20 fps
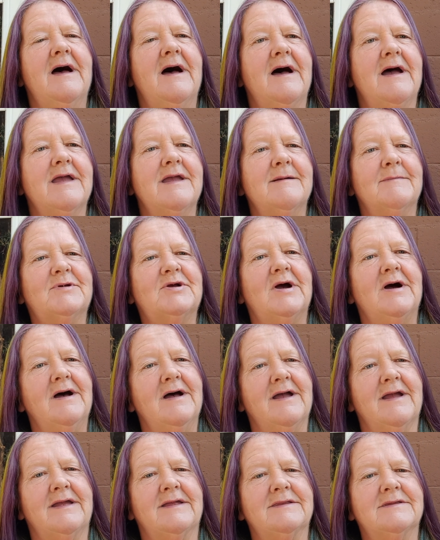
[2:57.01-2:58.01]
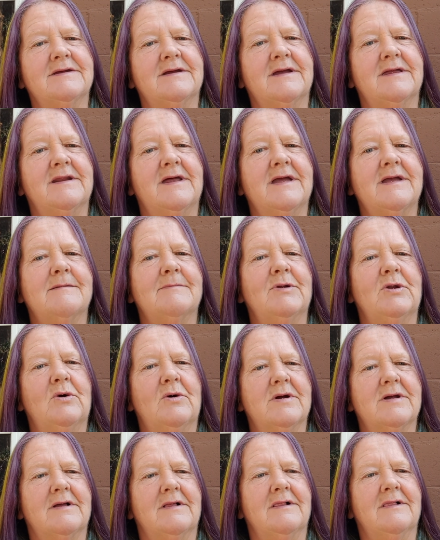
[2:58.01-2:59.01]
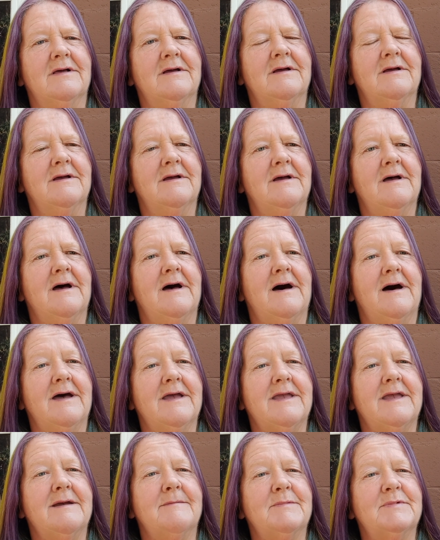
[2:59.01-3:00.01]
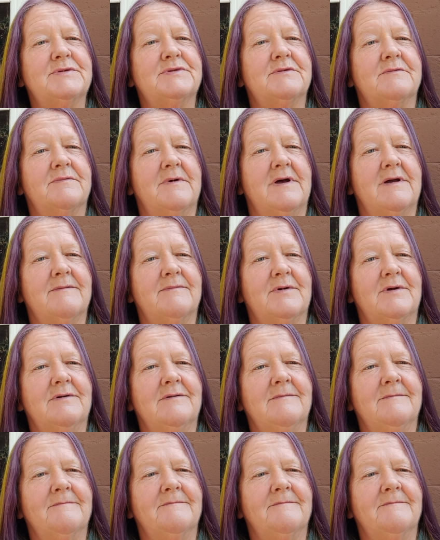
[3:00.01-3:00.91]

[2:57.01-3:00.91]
I am kind and I am loyal. I am a survivor.